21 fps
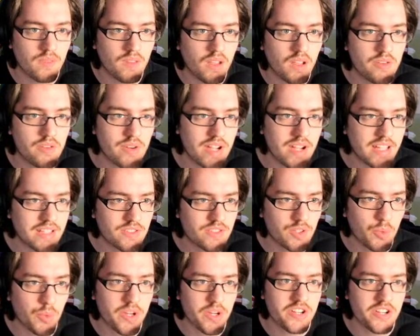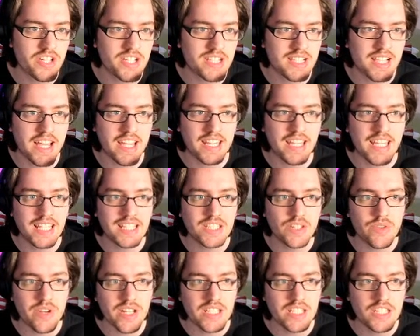right? So we are just like
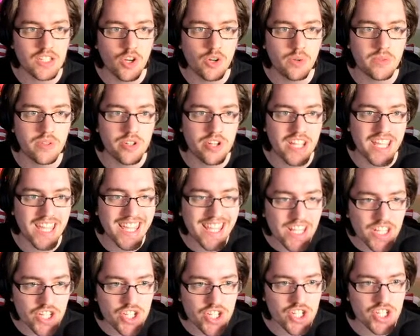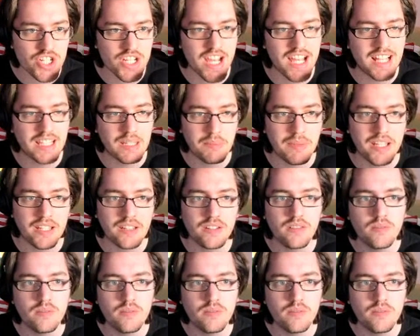iterating over each element.